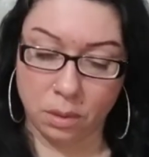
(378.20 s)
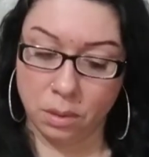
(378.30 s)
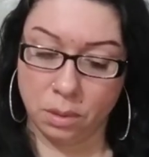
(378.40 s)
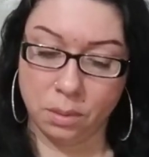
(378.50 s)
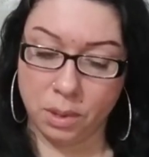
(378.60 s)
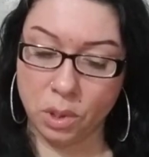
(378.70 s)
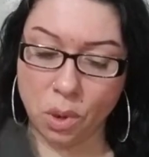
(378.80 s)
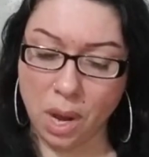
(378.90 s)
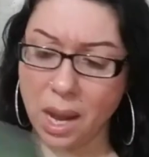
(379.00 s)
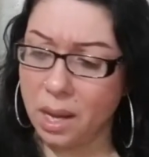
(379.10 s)
It's so
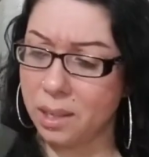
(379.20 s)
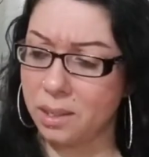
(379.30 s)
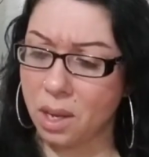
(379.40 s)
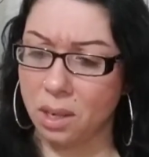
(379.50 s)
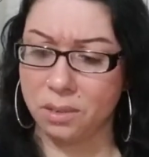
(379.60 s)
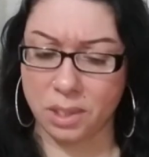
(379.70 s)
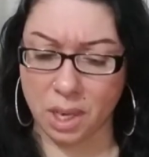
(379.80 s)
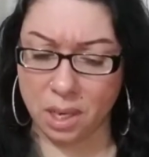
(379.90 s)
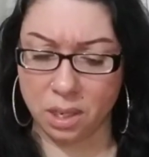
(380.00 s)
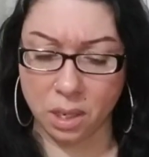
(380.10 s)
hot all of a
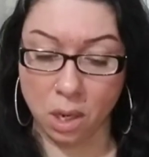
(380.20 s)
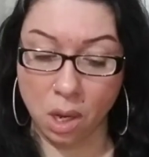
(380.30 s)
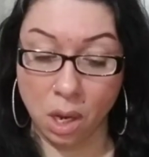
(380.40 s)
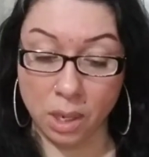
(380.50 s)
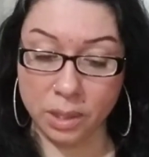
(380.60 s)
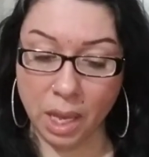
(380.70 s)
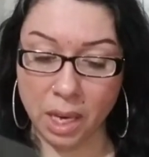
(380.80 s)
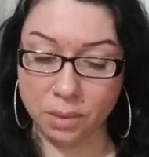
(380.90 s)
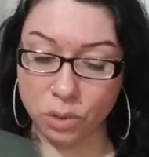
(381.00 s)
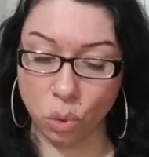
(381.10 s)
sudden. Ten
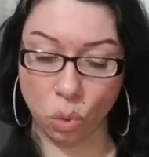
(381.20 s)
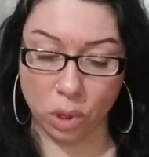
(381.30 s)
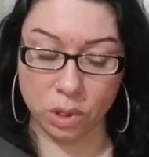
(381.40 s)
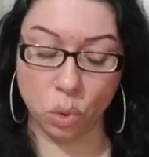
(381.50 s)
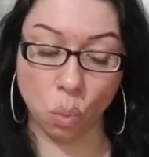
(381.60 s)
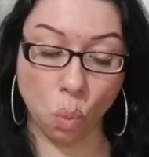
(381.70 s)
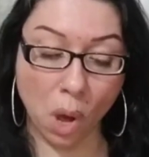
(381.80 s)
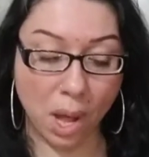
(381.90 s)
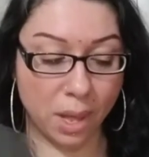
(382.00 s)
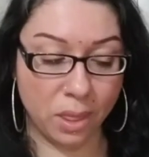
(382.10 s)
of Swords.
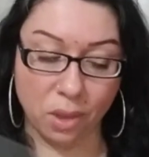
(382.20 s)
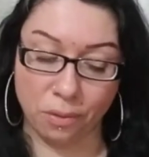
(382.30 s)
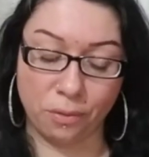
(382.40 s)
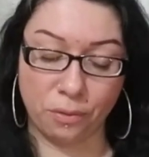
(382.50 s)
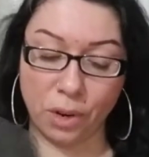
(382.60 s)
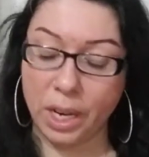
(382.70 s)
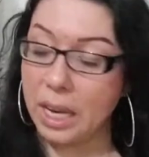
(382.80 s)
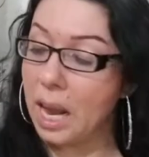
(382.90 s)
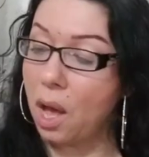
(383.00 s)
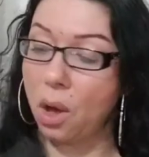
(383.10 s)
What in the
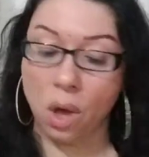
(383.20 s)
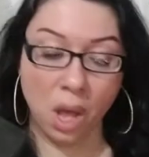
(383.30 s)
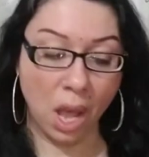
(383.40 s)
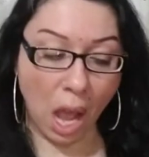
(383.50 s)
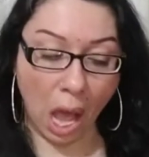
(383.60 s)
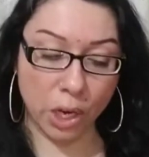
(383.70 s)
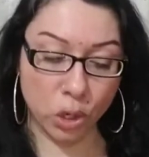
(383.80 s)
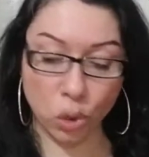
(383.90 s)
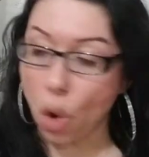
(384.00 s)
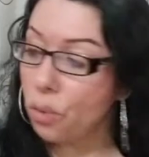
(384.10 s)
freaking hell? How do you
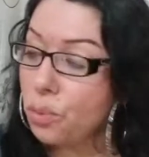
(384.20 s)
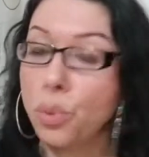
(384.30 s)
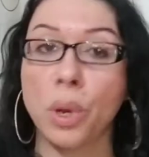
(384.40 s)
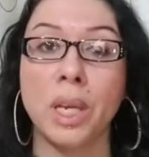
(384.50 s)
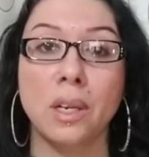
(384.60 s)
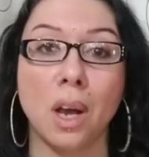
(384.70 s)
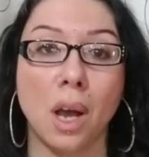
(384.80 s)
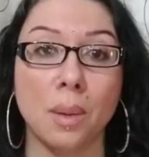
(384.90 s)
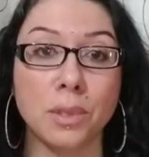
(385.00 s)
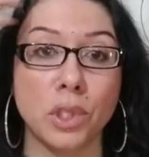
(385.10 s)
go from Queen of
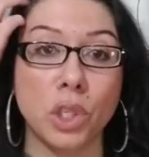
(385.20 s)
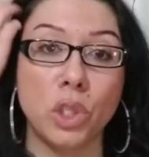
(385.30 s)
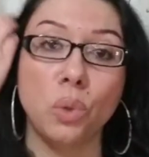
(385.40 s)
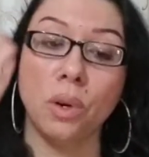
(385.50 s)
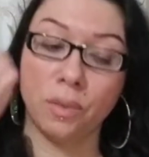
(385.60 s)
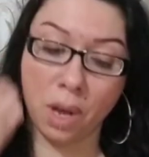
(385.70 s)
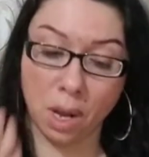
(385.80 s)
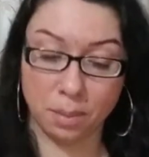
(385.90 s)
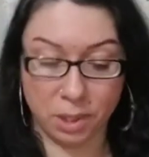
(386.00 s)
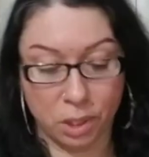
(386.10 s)
Cups to Two of
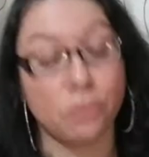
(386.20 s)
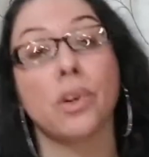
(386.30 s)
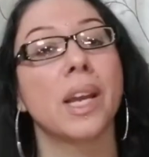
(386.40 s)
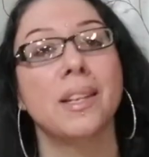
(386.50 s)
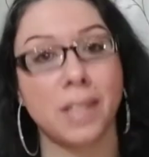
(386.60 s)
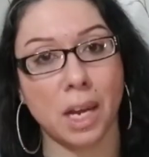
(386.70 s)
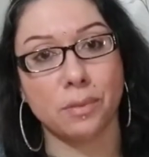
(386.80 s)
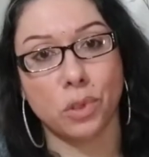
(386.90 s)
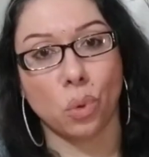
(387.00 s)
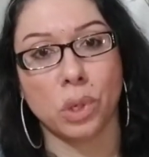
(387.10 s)
Cups to freaking Ten of
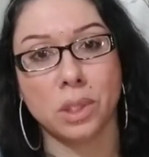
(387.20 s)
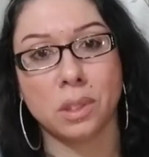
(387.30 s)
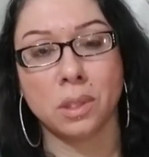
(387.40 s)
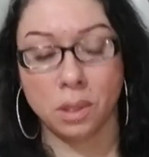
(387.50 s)
Swords?